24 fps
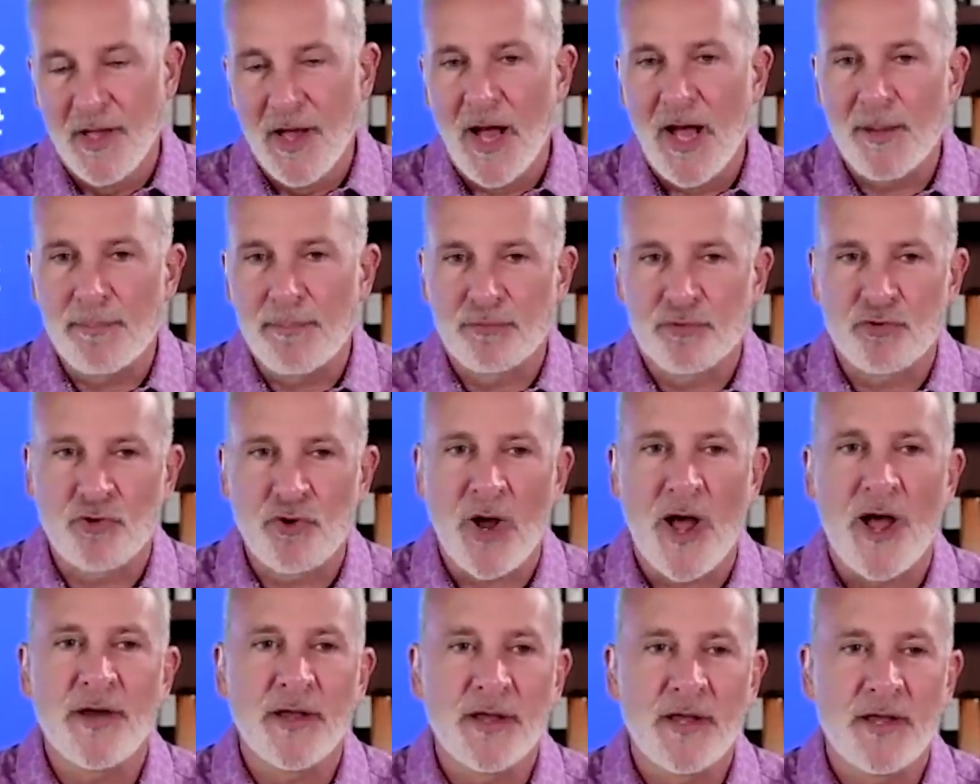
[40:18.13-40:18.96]
I
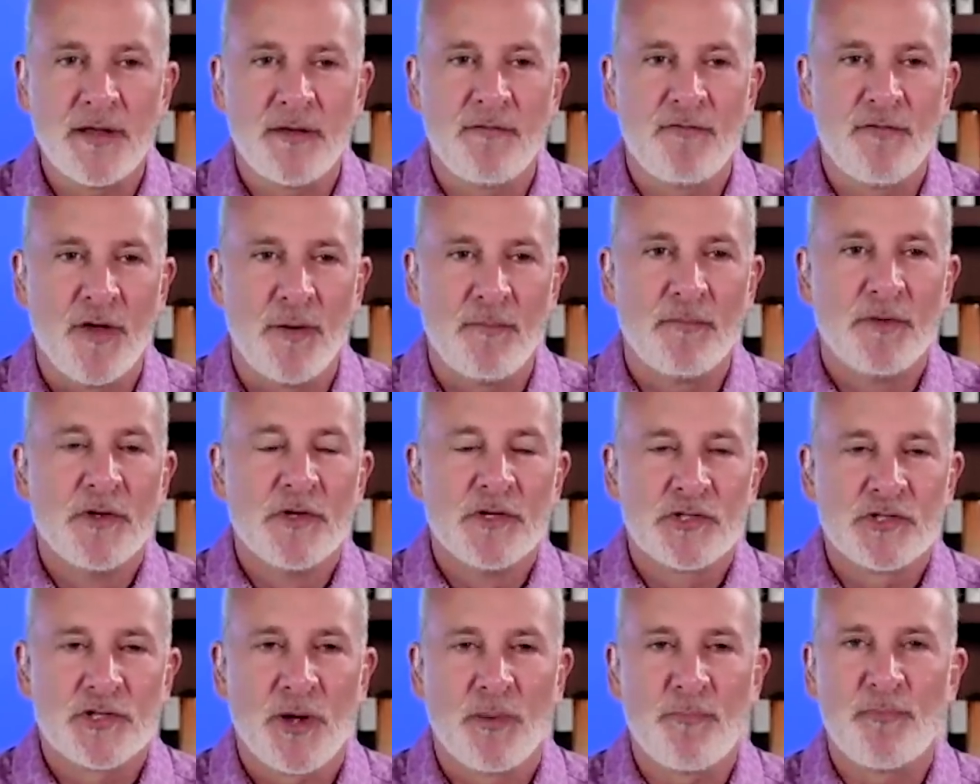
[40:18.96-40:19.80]
try to give them
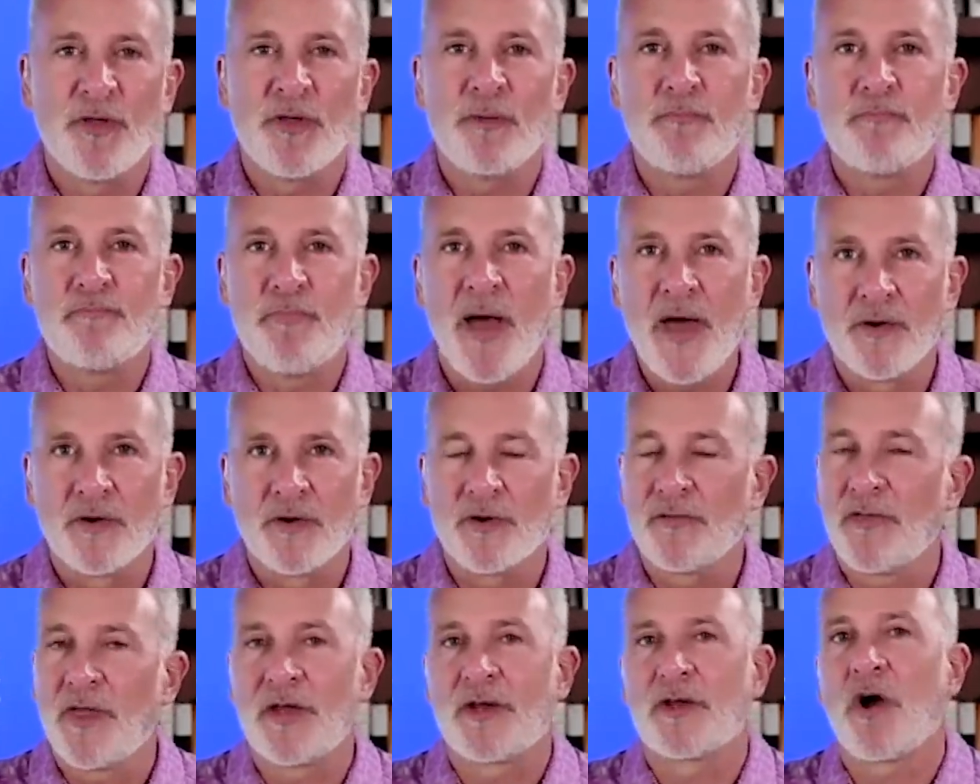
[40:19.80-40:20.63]
something
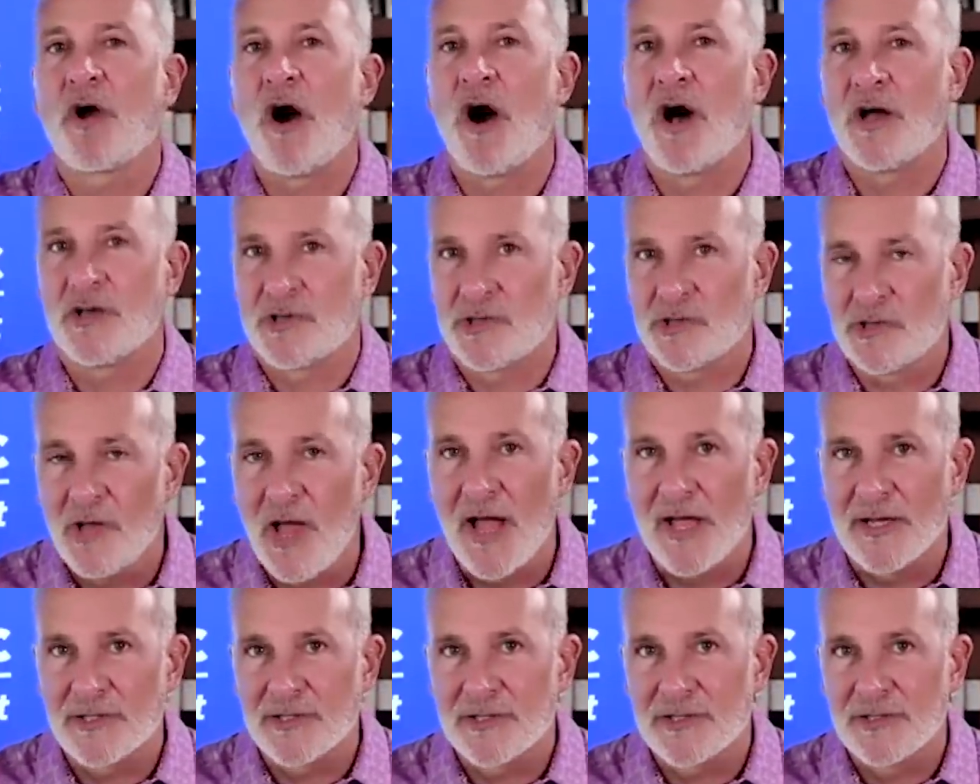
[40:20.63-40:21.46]
better that costs
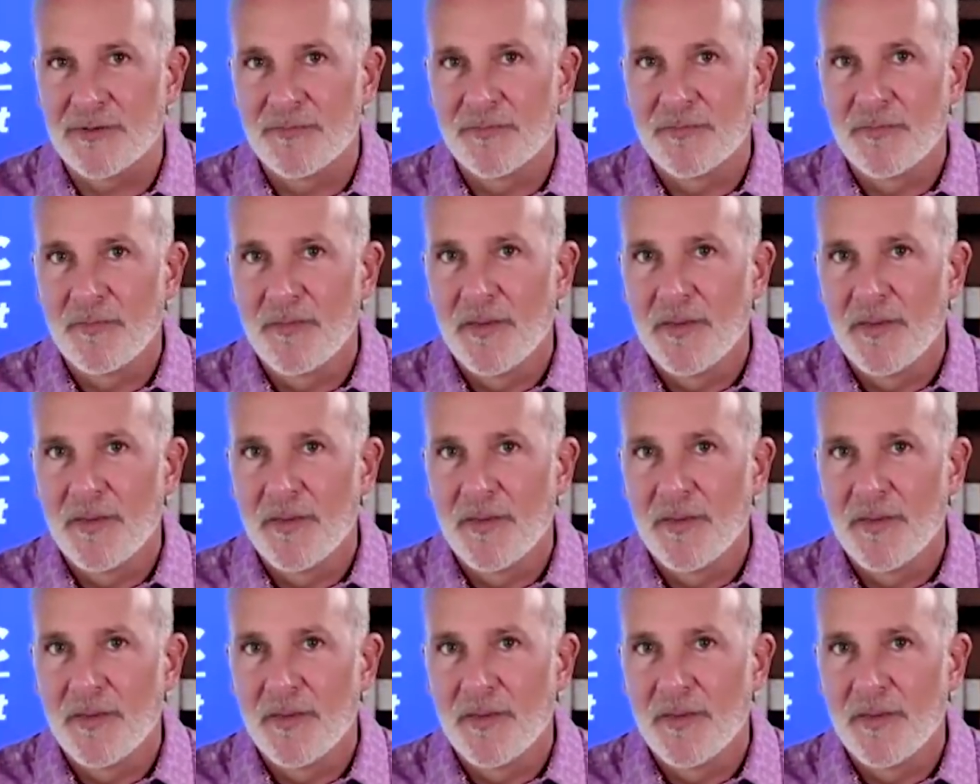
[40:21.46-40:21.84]
less.